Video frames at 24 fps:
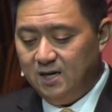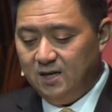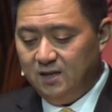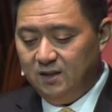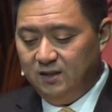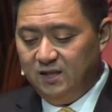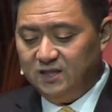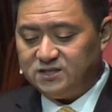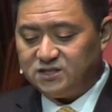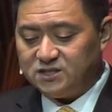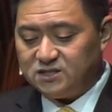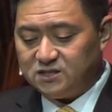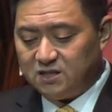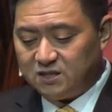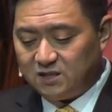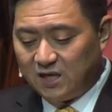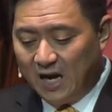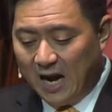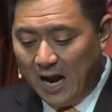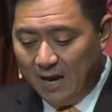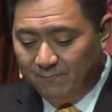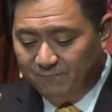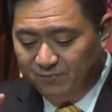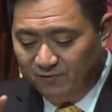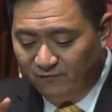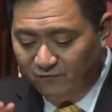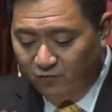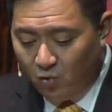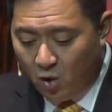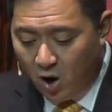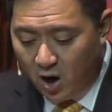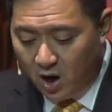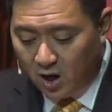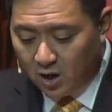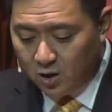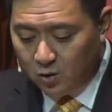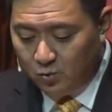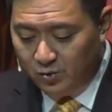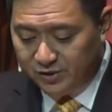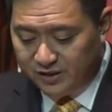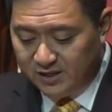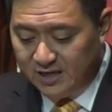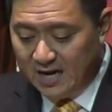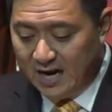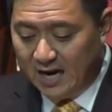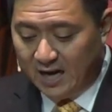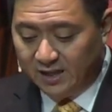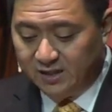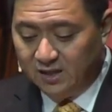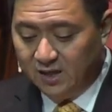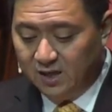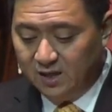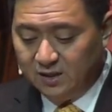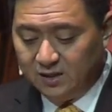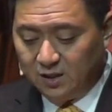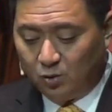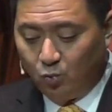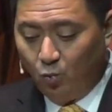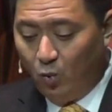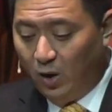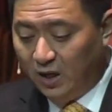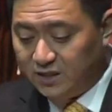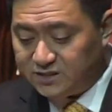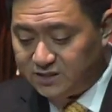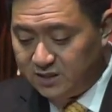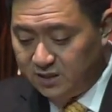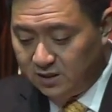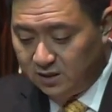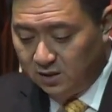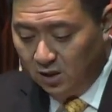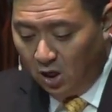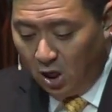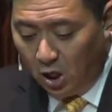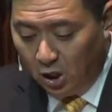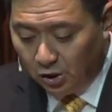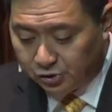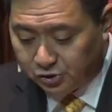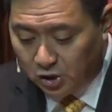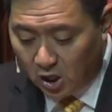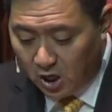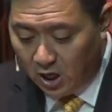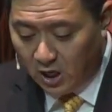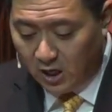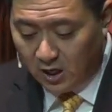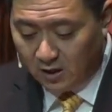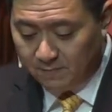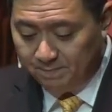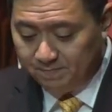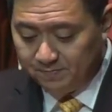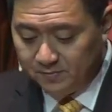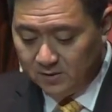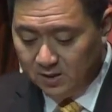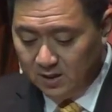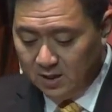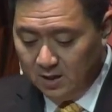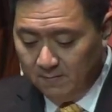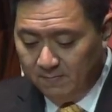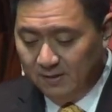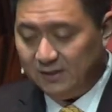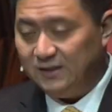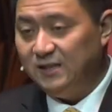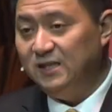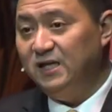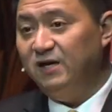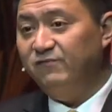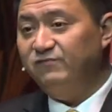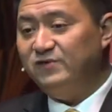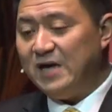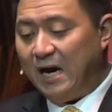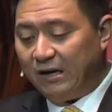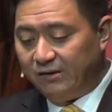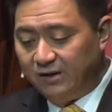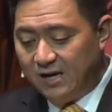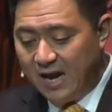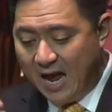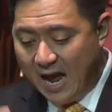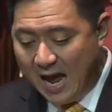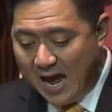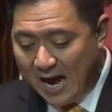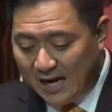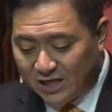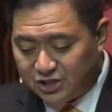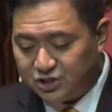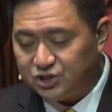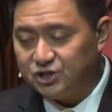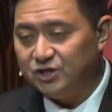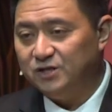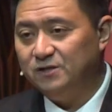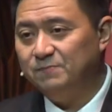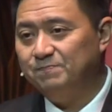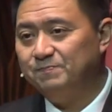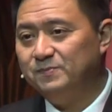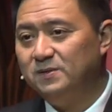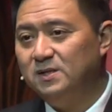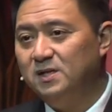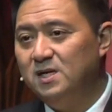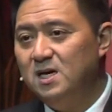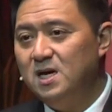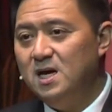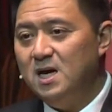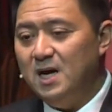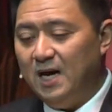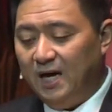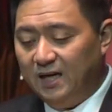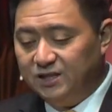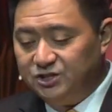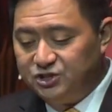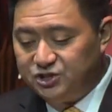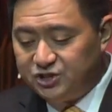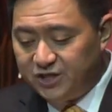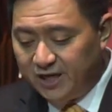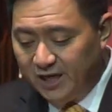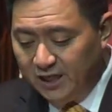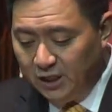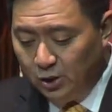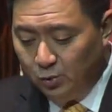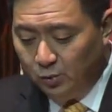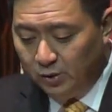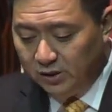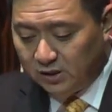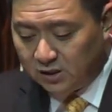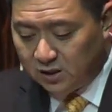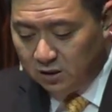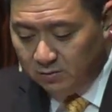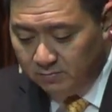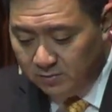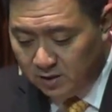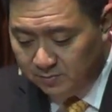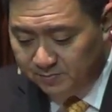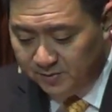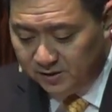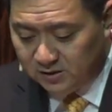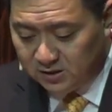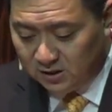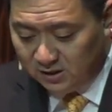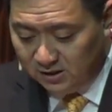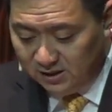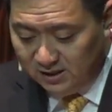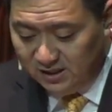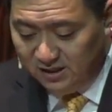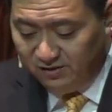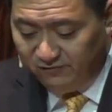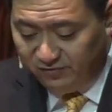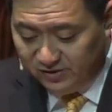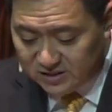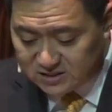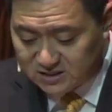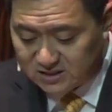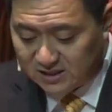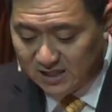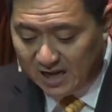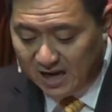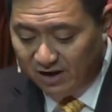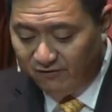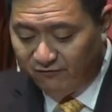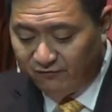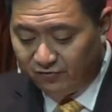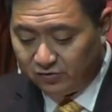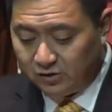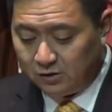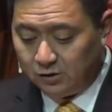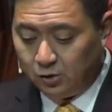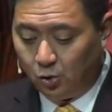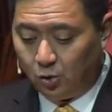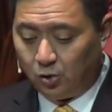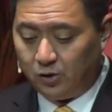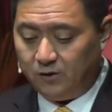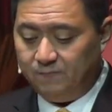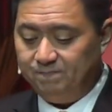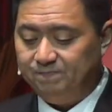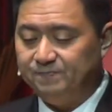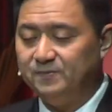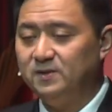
This is a type of walk with God that wasn't all talk, but lived out in action, a genuine commitment to live his life for the Lord.